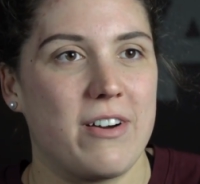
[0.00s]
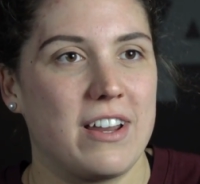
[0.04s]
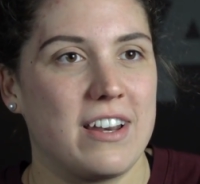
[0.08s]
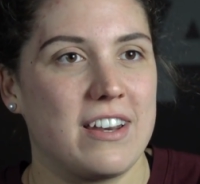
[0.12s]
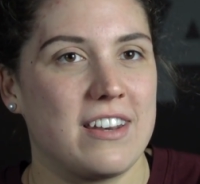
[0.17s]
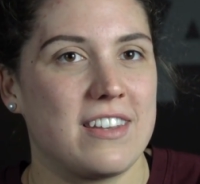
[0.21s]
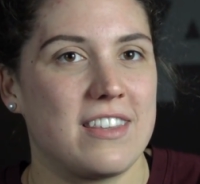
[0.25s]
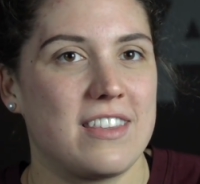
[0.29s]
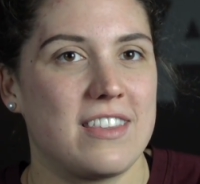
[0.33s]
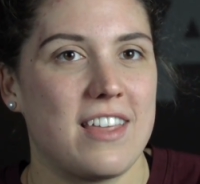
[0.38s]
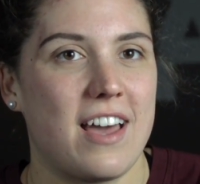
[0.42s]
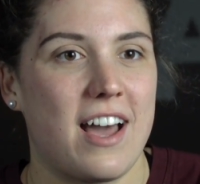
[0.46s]

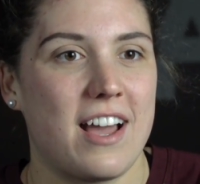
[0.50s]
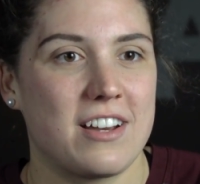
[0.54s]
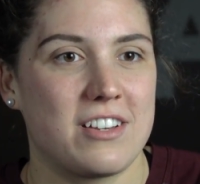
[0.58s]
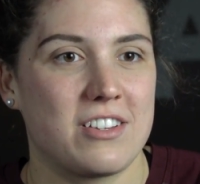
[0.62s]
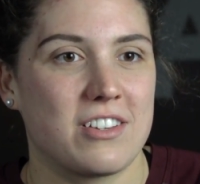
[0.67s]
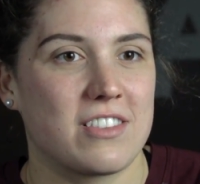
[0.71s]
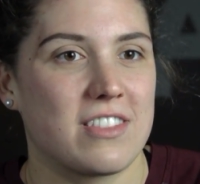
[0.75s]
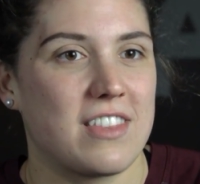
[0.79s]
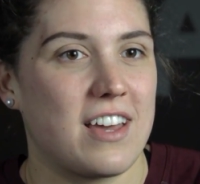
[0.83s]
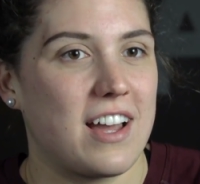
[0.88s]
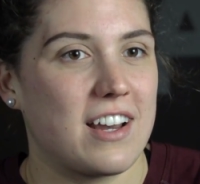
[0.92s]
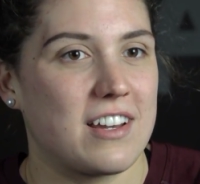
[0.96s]
and I
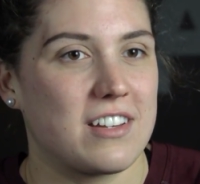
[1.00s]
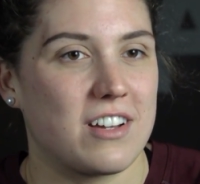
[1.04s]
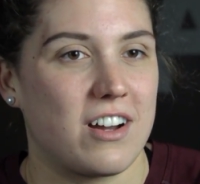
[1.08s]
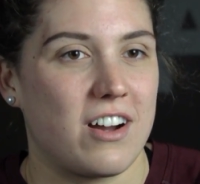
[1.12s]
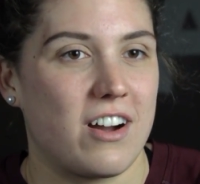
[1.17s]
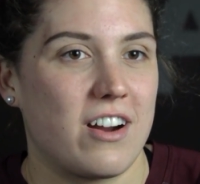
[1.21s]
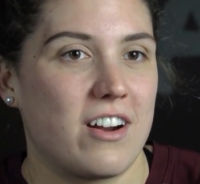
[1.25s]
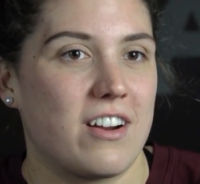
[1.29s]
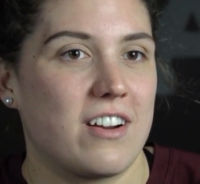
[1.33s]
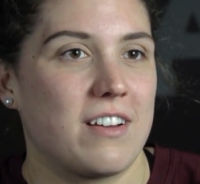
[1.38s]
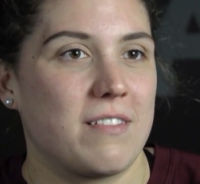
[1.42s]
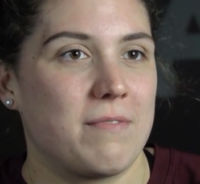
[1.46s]
took that to
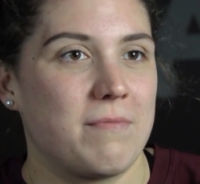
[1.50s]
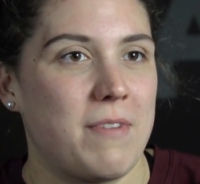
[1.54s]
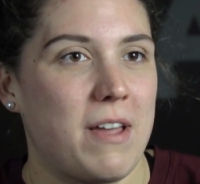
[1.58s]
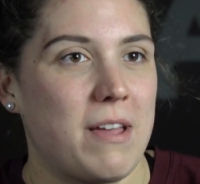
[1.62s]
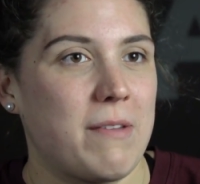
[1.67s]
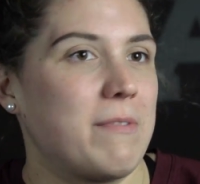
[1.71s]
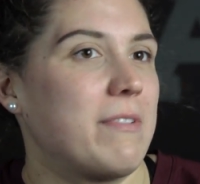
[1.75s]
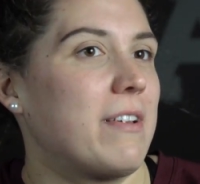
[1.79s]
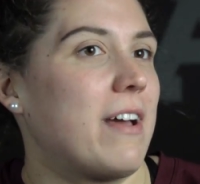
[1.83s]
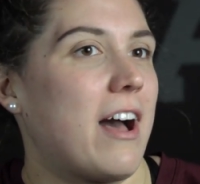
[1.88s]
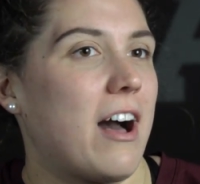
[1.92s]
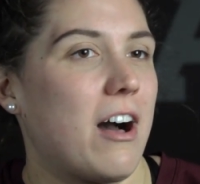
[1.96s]
heart
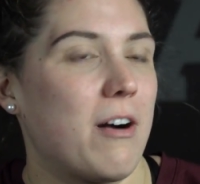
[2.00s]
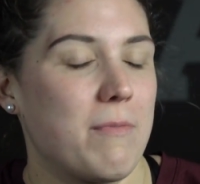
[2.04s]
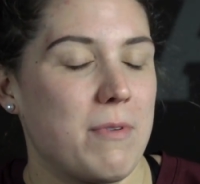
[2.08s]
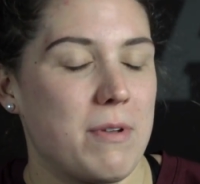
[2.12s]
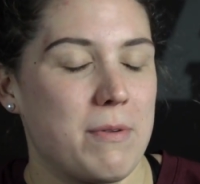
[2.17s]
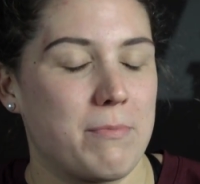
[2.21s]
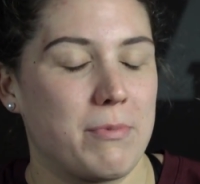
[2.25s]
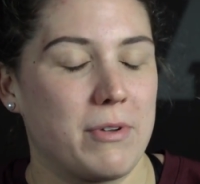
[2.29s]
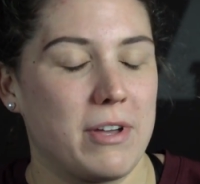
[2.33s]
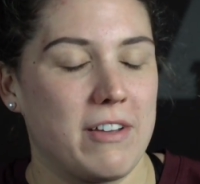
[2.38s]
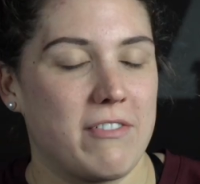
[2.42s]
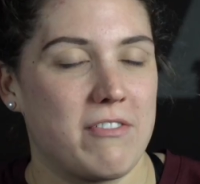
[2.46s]
and helped me
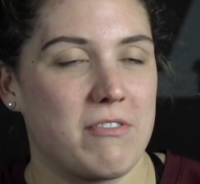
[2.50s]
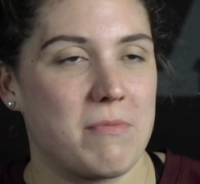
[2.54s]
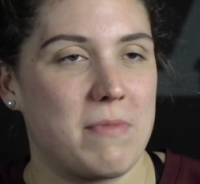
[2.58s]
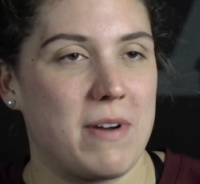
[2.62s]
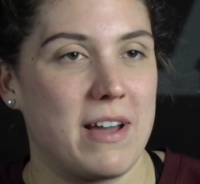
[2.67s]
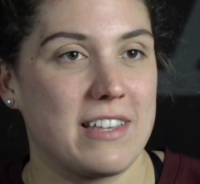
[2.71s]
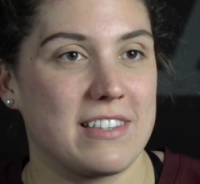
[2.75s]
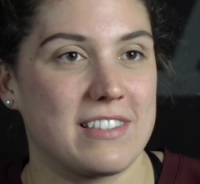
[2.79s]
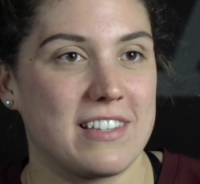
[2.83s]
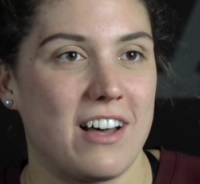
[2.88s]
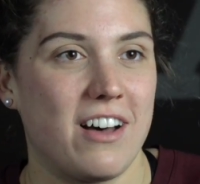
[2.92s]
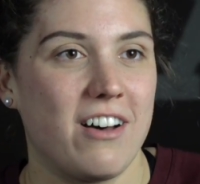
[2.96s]
believe in
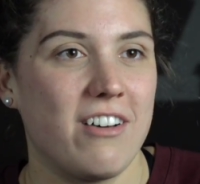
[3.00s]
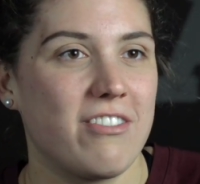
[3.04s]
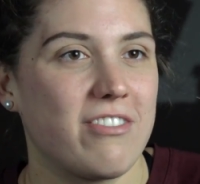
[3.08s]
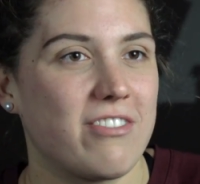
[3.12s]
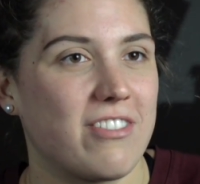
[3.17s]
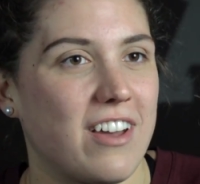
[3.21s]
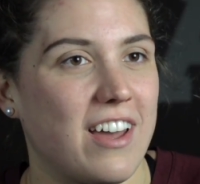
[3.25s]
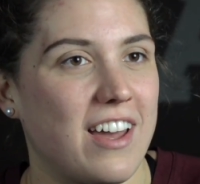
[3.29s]
myself,